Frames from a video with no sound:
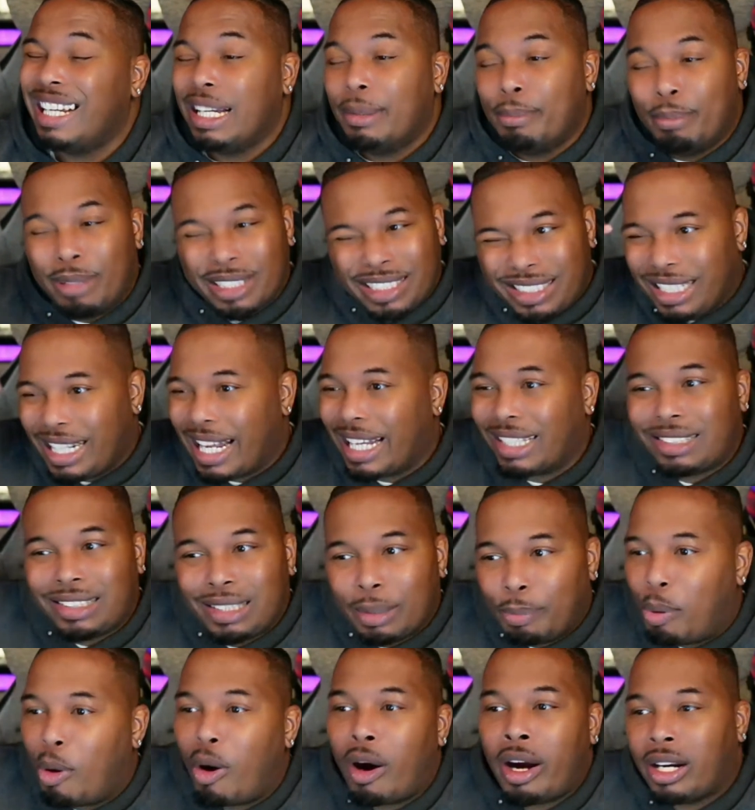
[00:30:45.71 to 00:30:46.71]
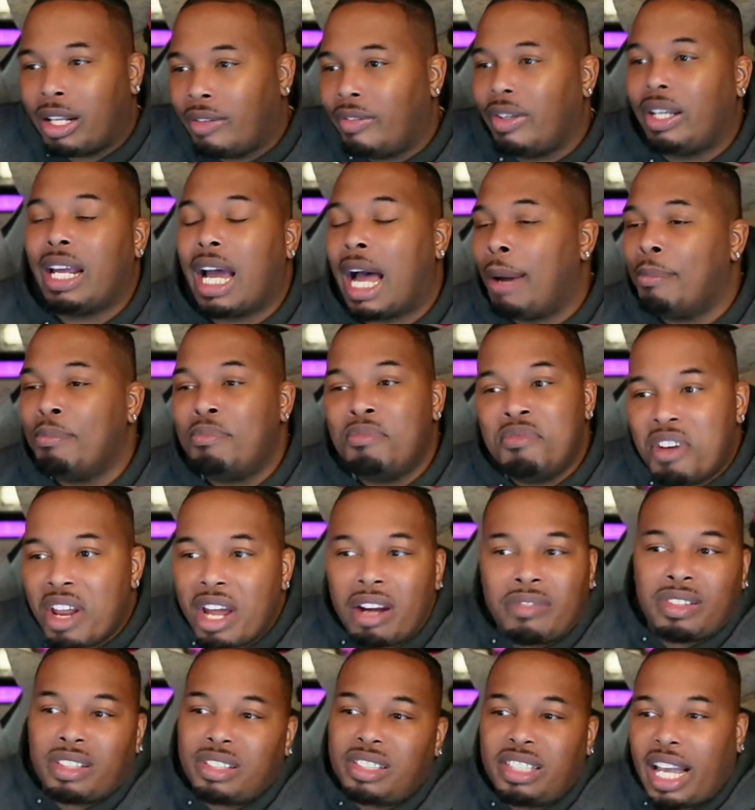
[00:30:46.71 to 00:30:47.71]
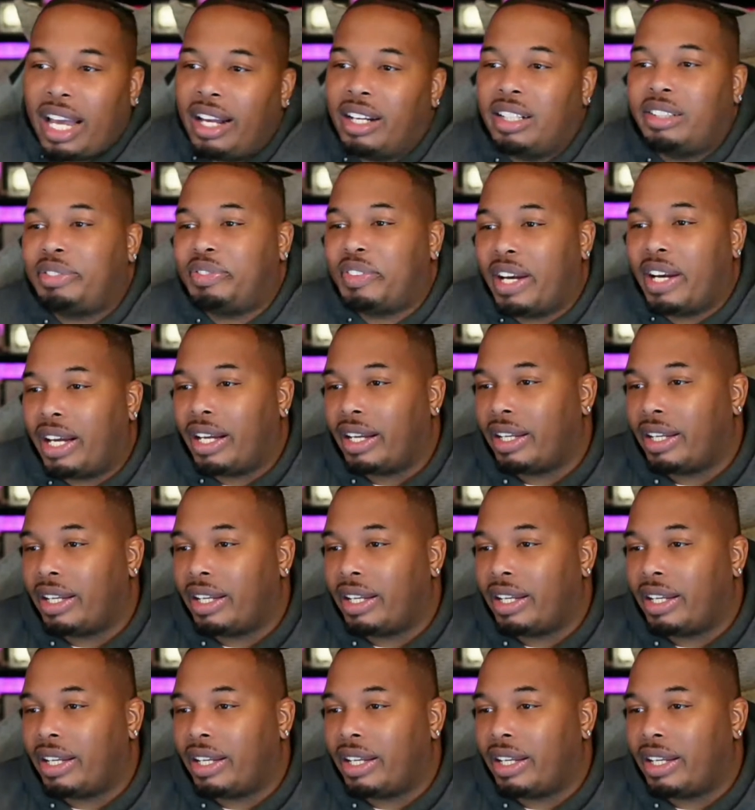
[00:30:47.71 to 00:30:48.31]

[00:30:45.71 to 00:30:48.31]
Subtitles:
But see, that's the part of it. I'm never satisfied.